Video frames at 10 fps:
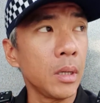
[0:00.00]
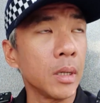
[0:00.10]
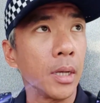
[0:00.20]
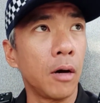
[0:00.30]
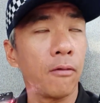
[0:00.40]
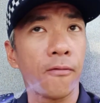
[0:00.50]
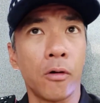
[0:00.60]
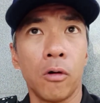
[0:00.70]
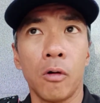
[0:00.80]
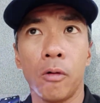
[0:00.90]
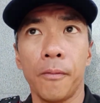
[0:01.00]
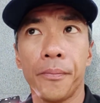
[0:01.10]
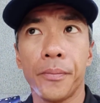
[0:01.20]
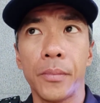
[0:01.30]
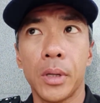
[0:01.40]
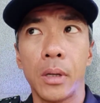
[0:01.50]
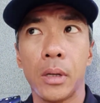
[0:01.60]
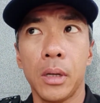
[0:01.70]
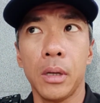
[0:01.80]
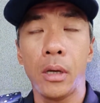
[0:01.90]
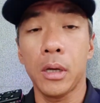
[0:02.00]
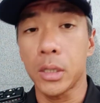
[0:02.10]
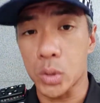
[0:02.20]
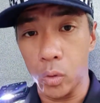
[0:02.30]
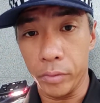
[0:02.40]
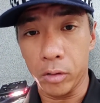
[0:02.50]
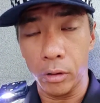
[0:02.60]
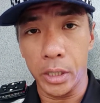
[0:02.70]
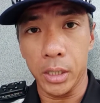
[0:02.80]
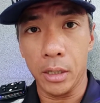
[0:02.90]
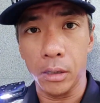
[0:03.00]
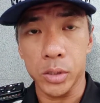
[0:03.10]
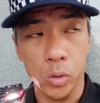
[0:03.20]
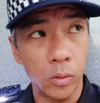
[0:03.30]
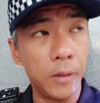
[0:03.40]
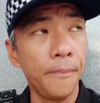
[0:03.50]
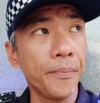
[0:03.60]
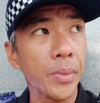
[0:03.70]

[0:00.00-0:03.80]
Now for ASO, we call it ASO,